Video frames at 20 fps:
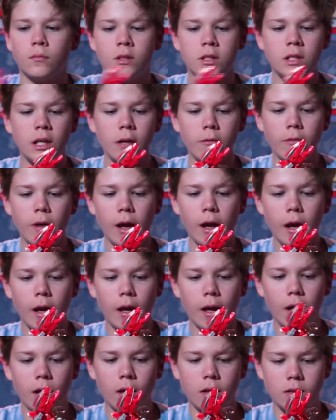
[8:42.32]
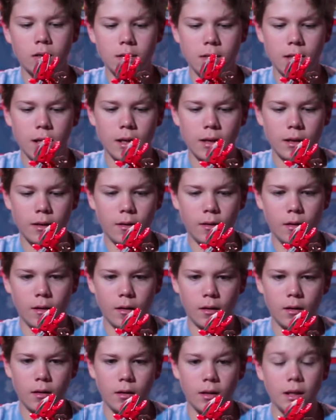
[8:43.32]
T-Rex! And
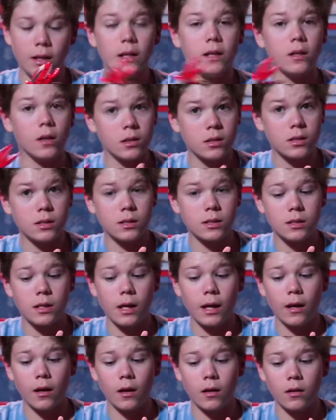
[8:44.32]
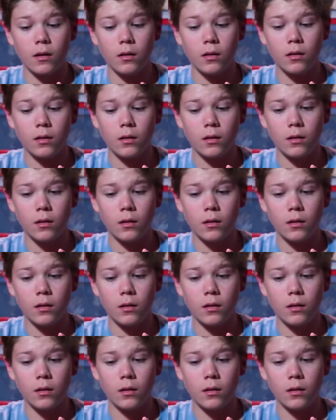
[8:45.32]
he does stand.